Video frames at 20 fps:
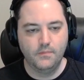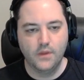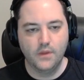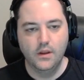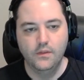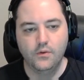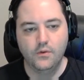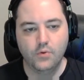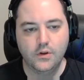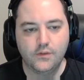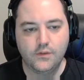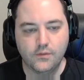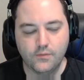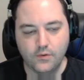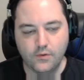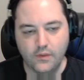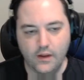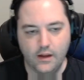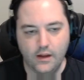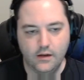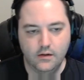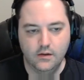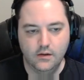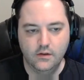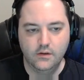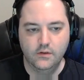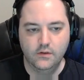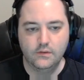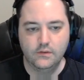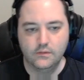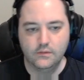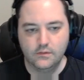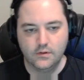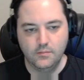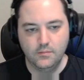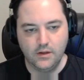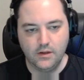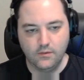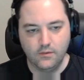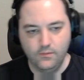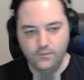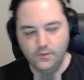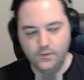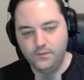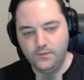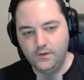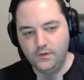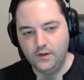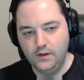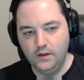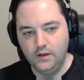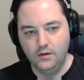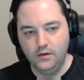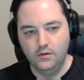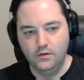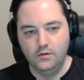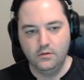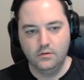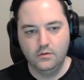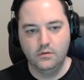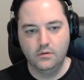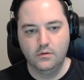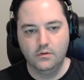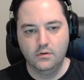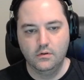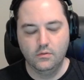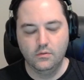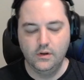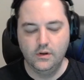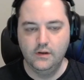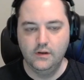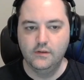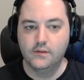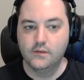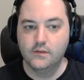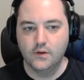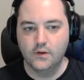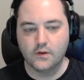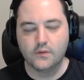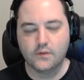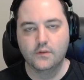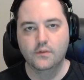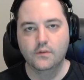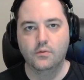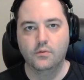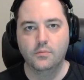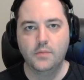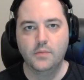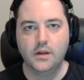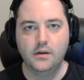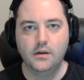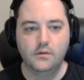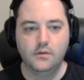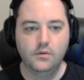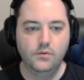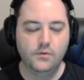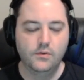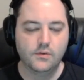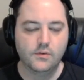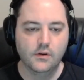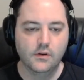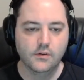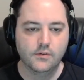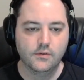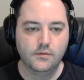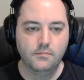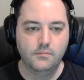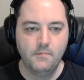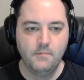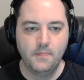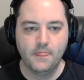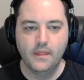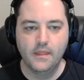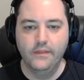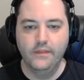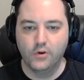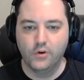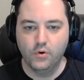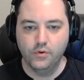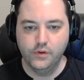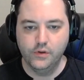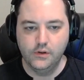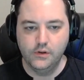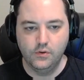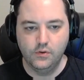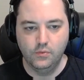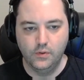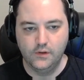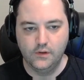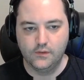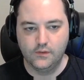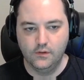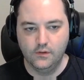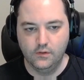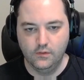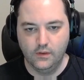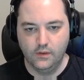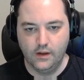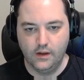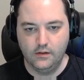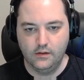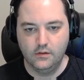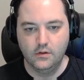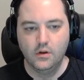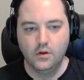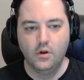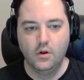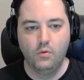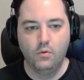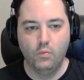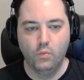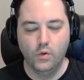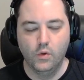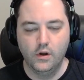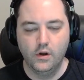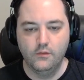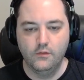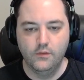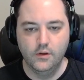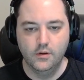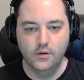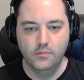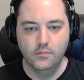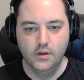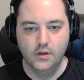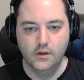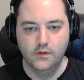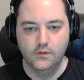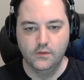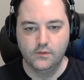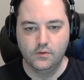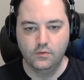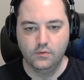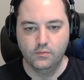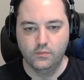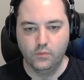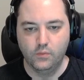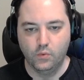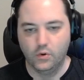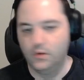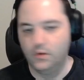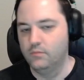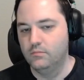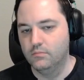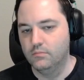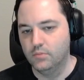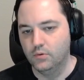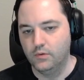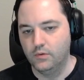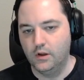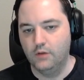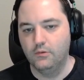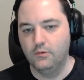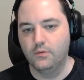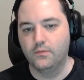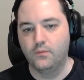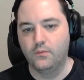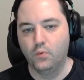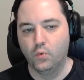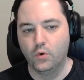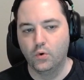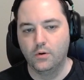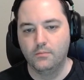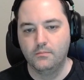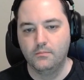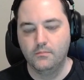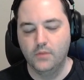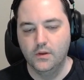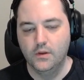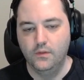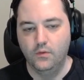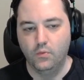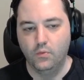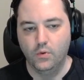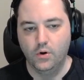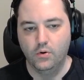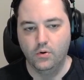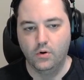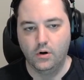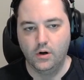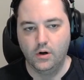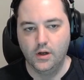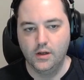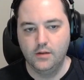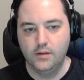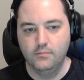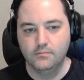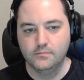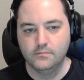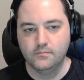And the reason for that is to make 15, we need 6 in the remaining two cells. And there are only two ways to do that. One of them is 2, 4, but we have a 4 in the row already.